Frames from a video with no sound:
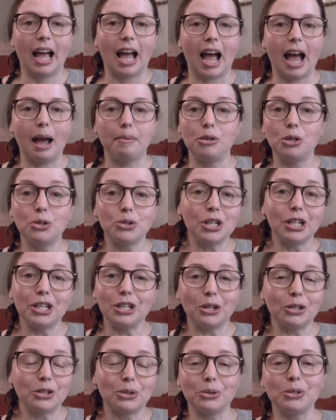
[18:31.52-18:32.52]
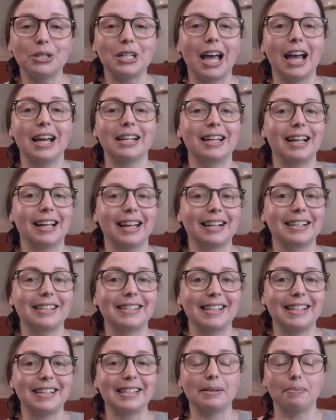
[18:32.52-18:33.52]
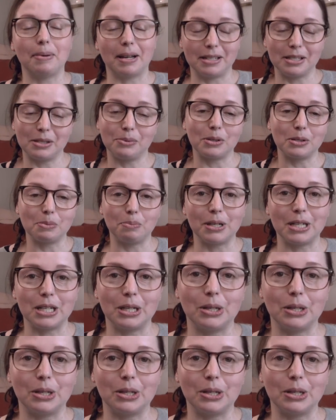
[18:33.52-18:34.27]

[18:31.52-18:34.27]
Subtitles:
I'm usually not good at galaxies, but this was pretty